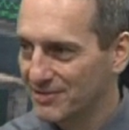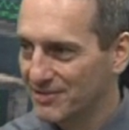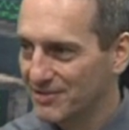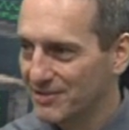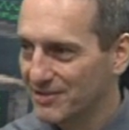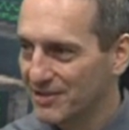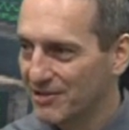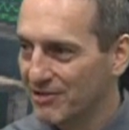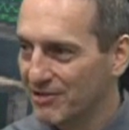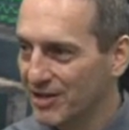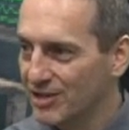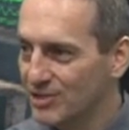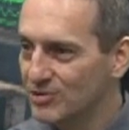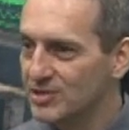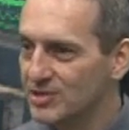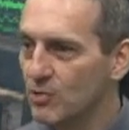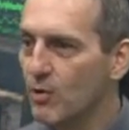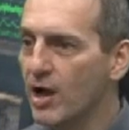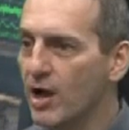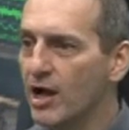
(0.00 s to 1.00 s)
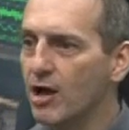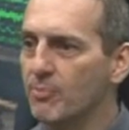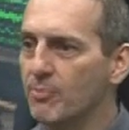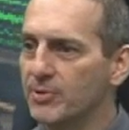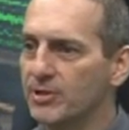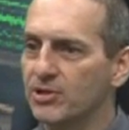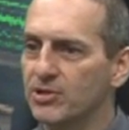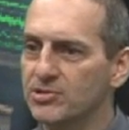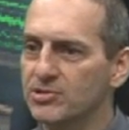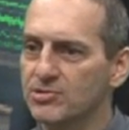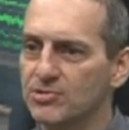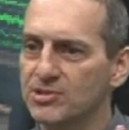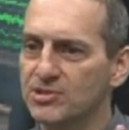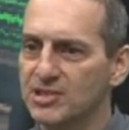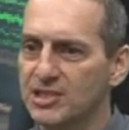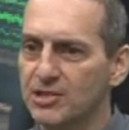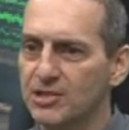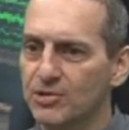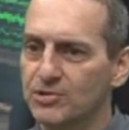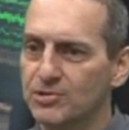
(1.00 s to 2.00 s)
All right? And you say, well, because there's
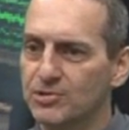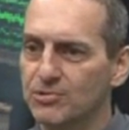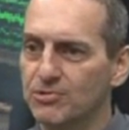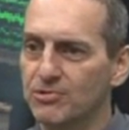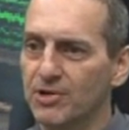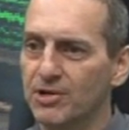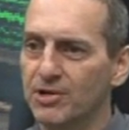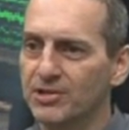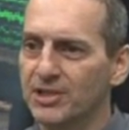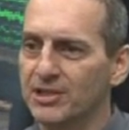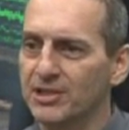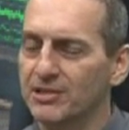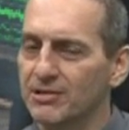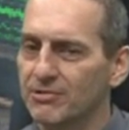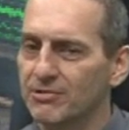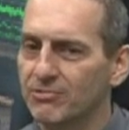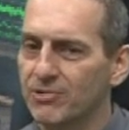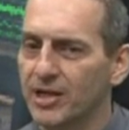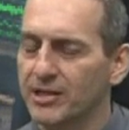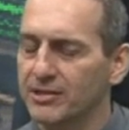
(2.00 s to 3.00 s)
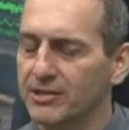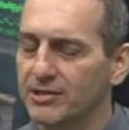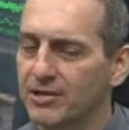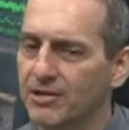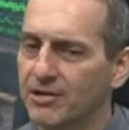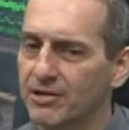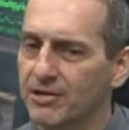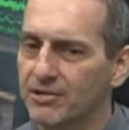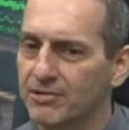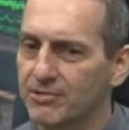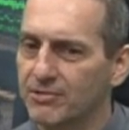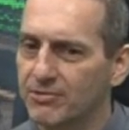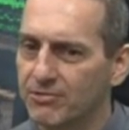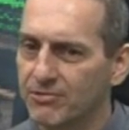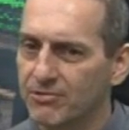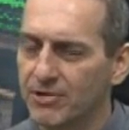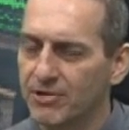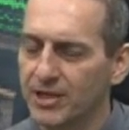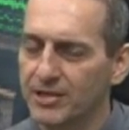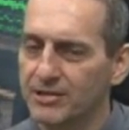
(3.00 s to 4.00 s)
CO2. Okay, right.
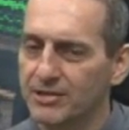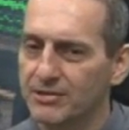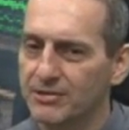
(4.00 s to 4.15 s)
Right.